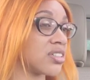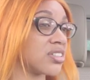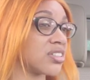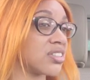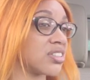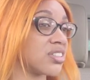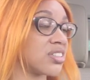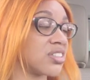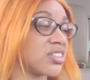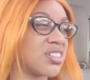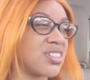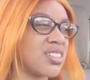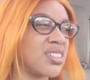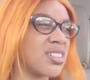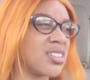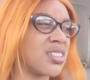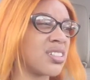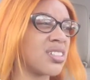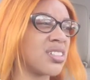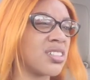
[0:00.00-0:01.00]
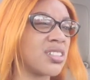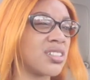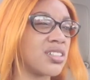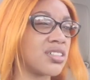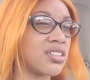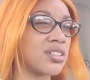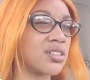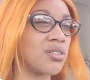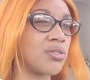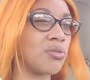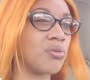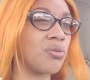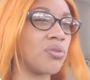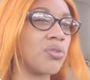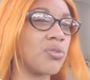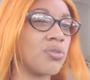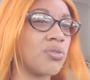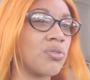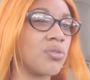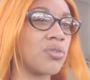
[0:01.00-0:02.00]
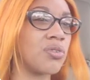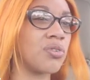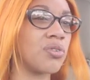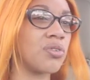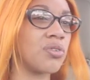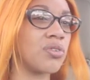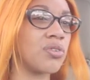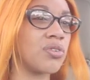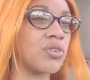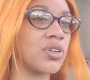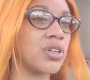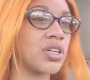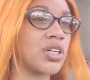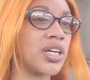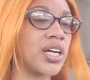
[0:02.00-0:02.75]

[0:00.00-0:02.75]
Nobody speaks.